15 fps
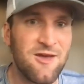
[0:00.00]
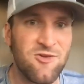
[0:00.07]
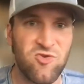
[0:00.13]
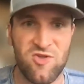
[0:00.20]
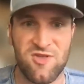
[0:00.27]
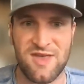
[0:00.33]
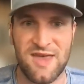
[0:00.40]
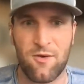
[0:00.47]

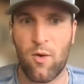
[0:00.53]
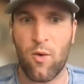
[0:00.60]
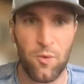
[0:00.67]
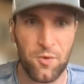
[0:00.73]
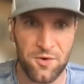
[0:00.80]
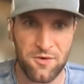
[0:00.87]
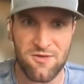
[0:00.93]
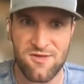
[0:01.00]
just get
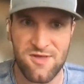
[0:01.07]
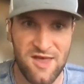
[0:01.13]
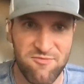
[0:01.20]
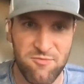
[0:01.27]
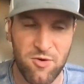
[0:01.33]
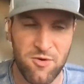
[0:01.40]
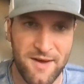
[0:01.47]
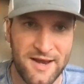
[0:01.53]
older and
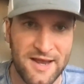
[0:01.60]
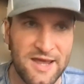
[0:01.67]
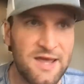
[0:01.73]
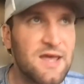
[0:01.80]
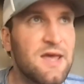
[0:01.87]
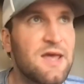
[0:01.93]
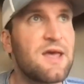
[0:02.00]
save more money.